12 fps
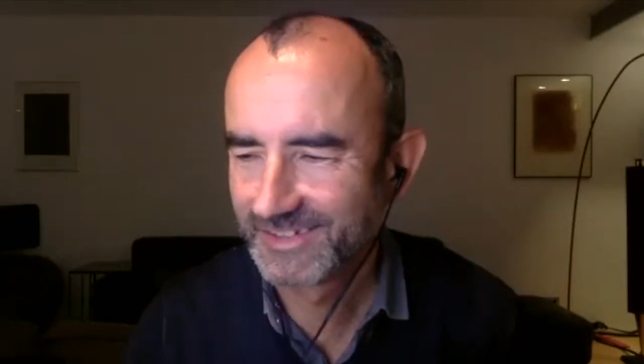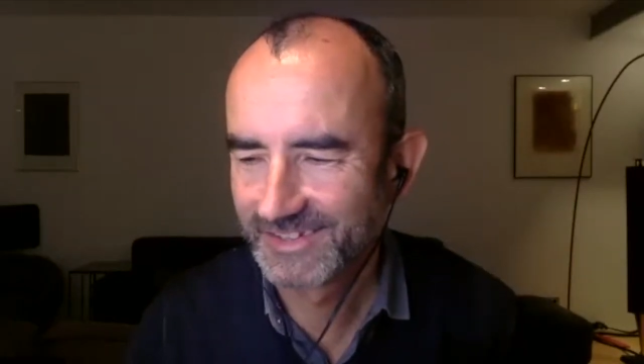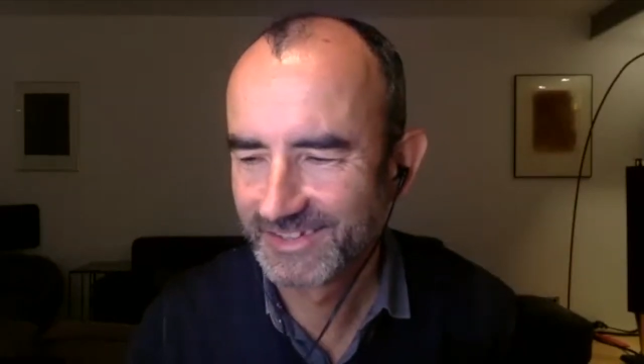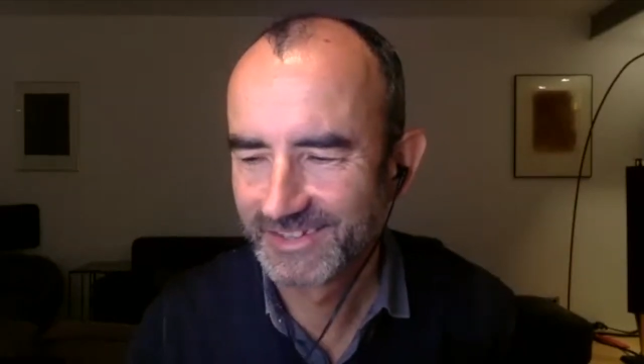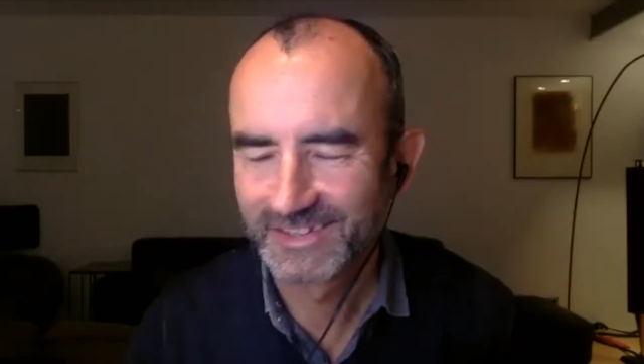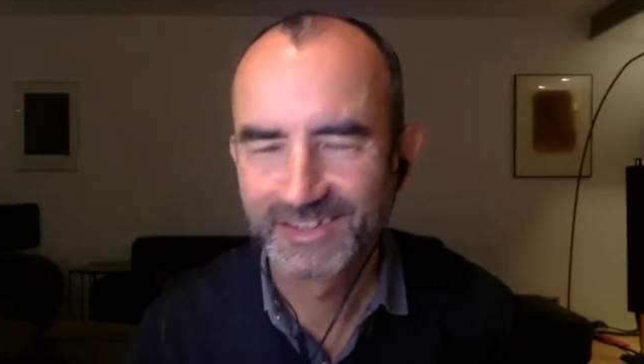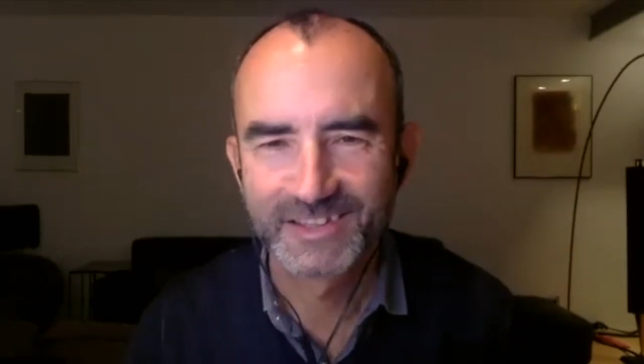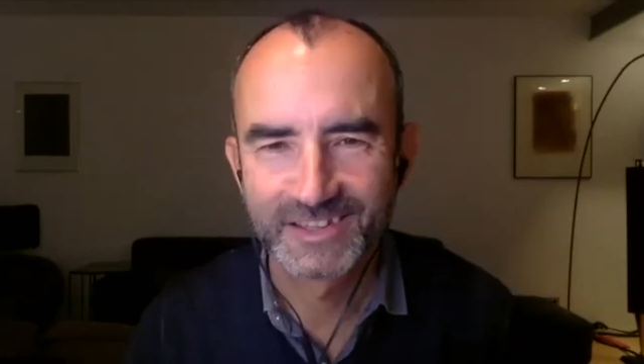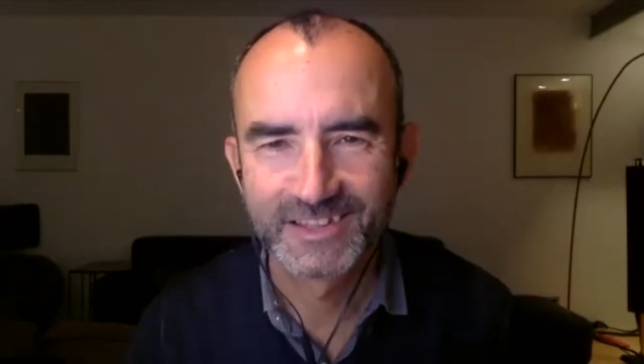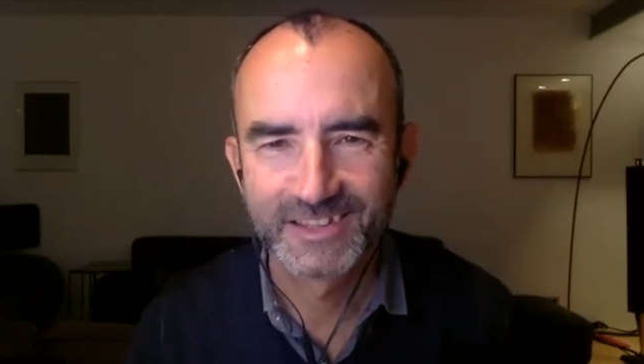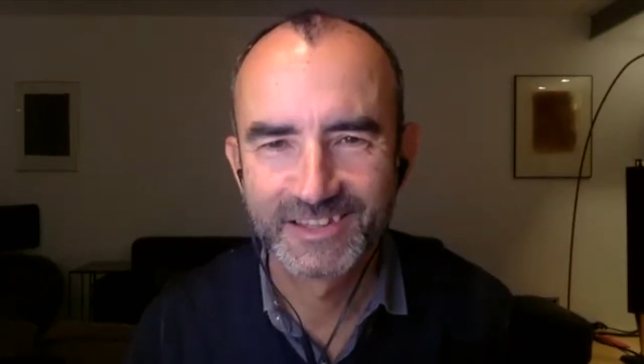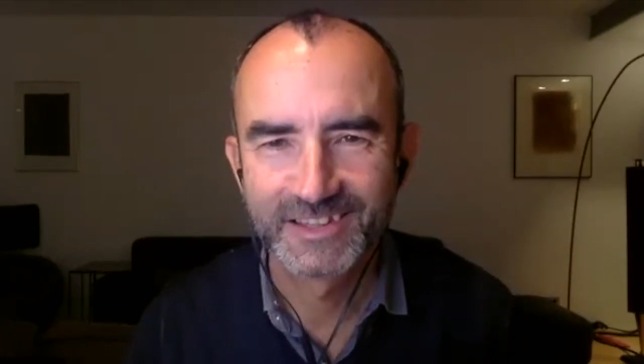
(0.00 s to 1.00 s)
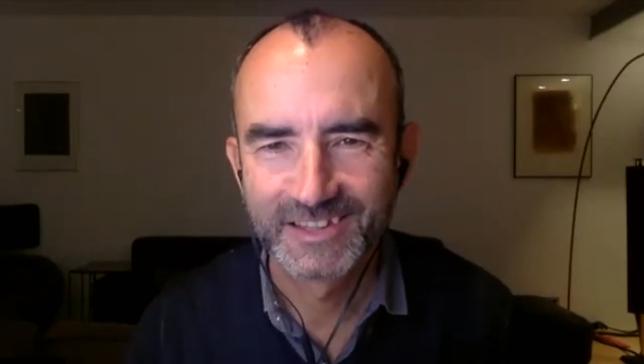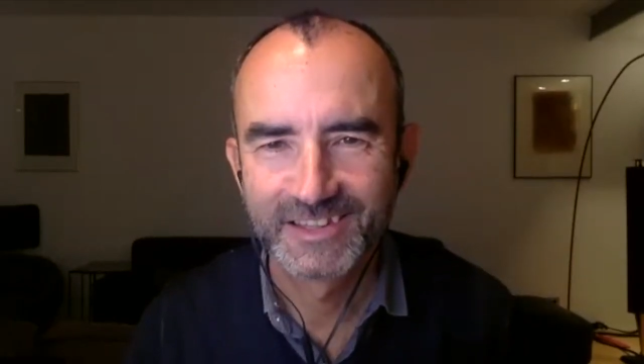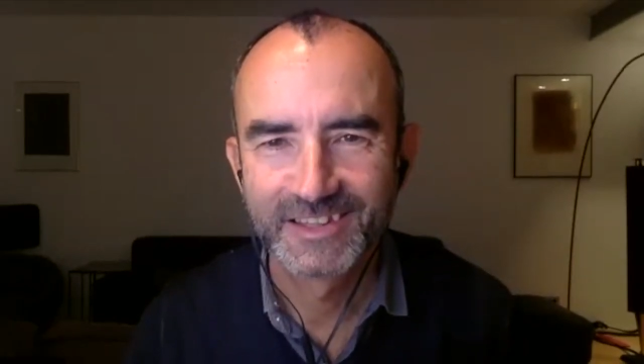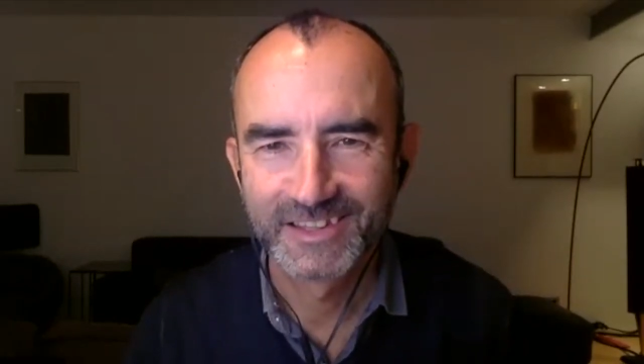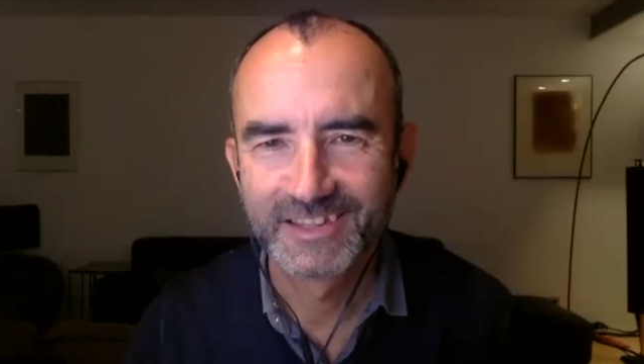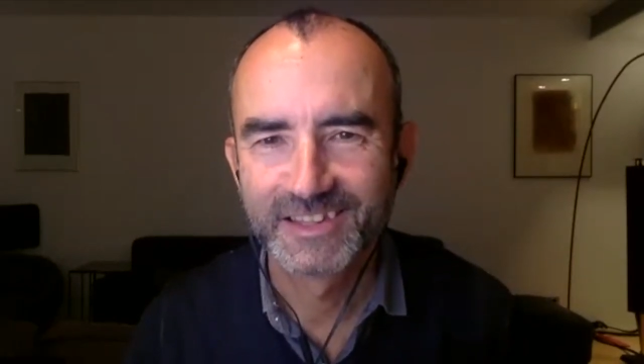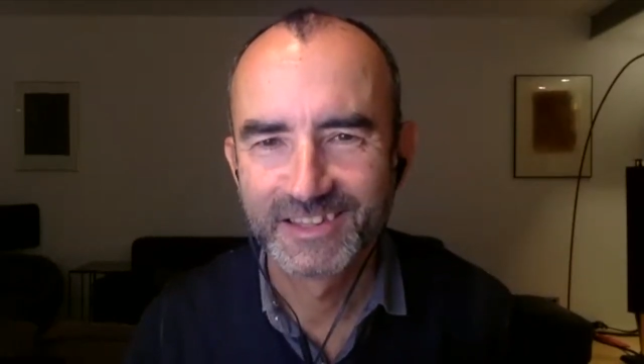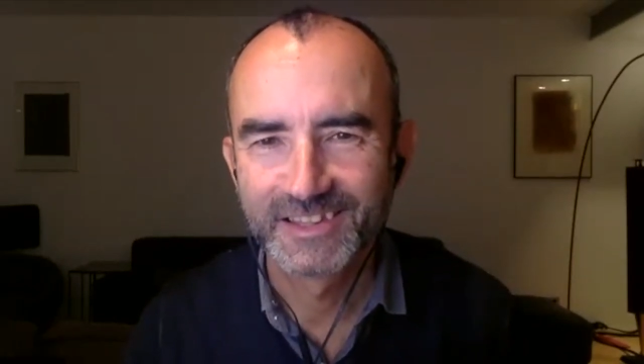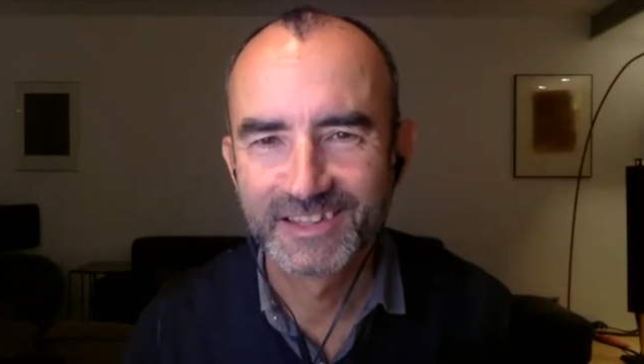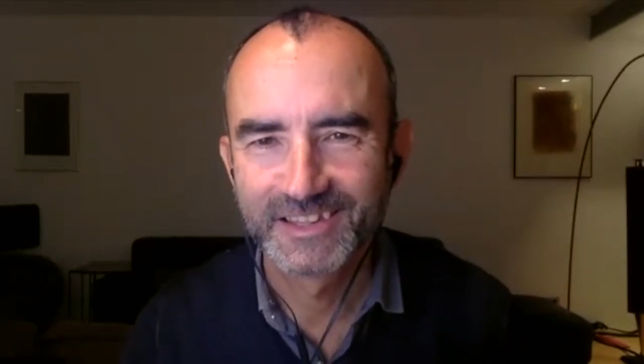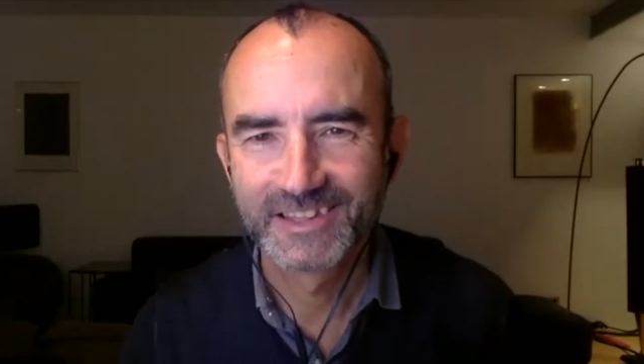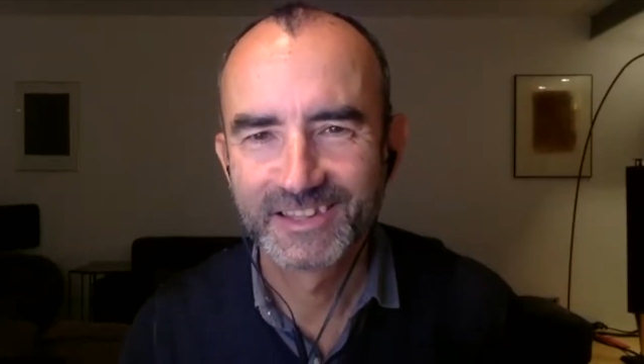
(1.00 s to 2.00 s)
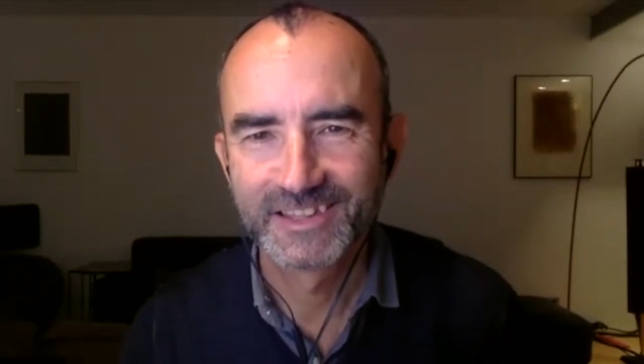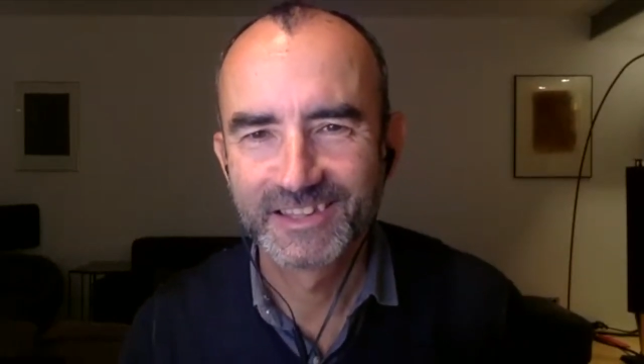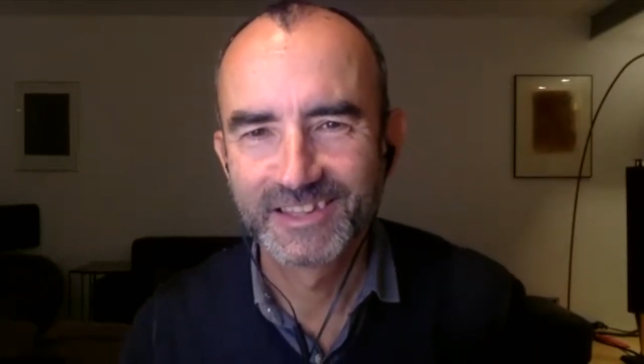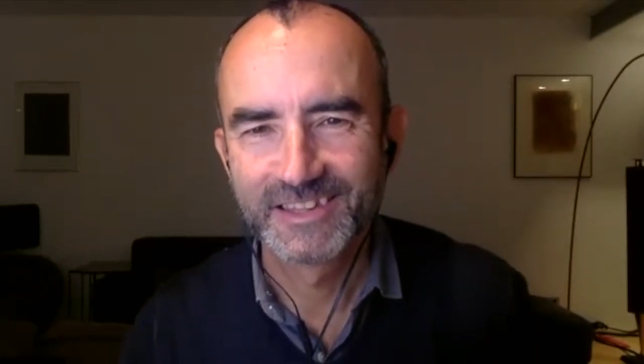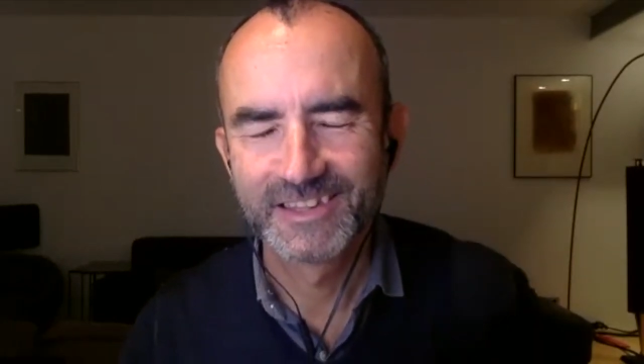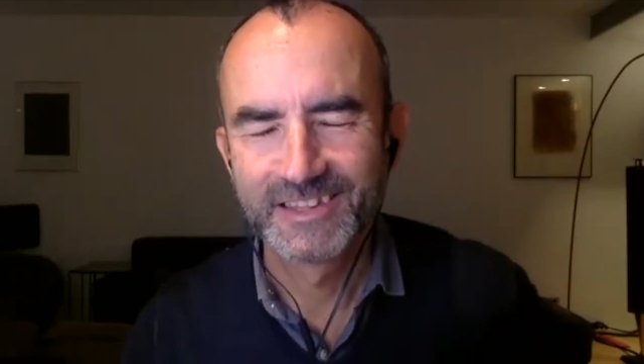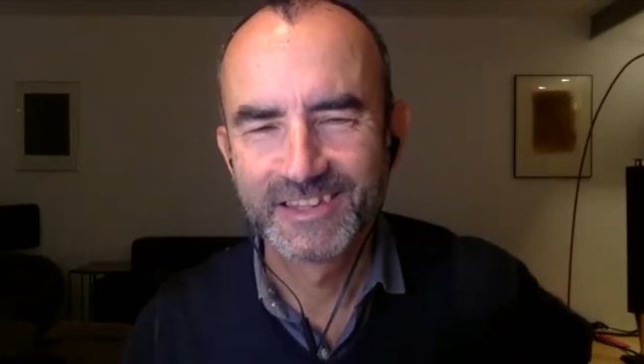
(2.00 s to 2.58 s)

It is. I mean, it's so, I